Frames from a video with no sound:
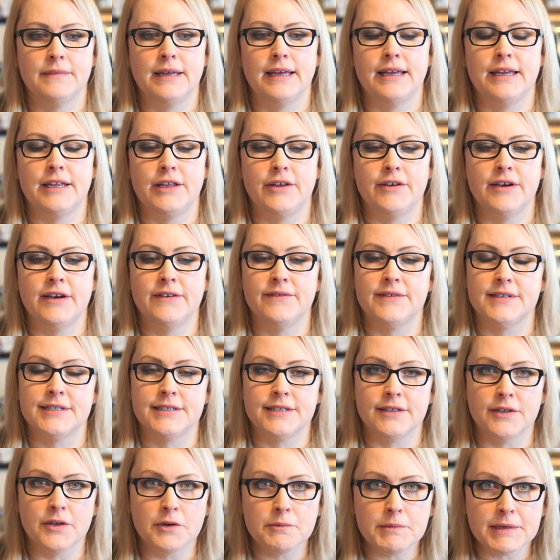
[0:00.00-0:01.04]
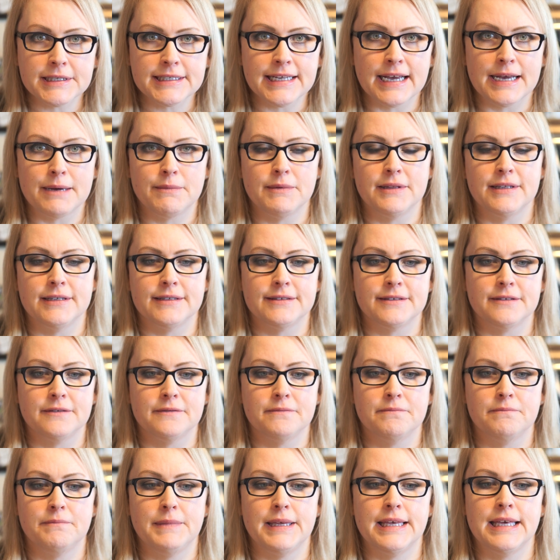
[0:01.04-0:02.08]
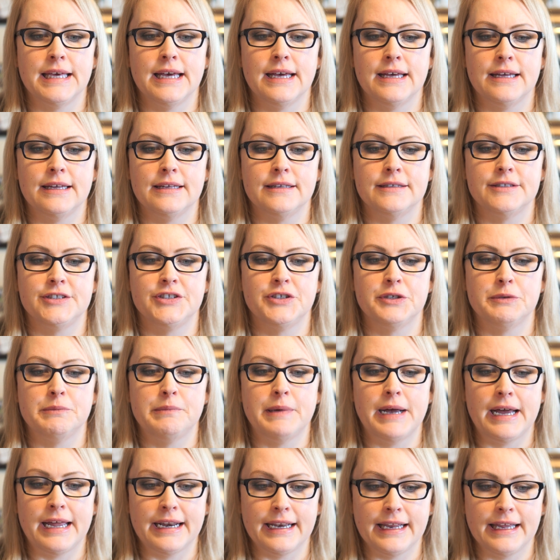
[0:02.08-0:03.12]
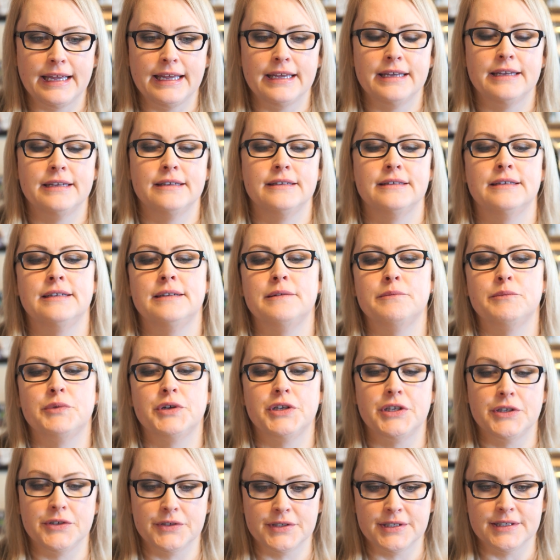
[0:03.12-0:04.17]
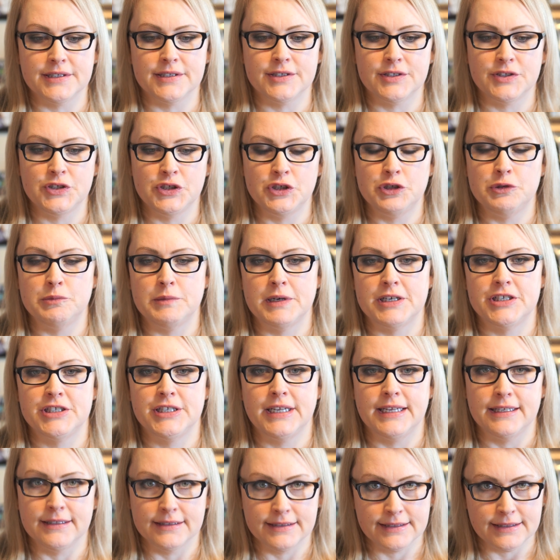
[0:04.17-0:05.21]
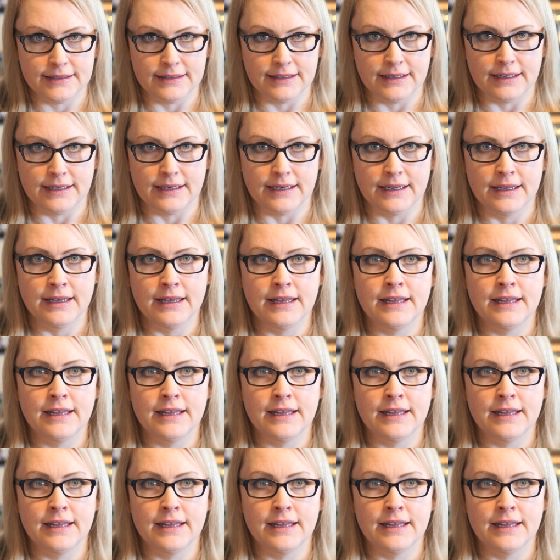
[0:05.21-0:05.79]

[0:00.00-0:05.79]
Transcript: and you have a slow metabolism because your body produces too much insulin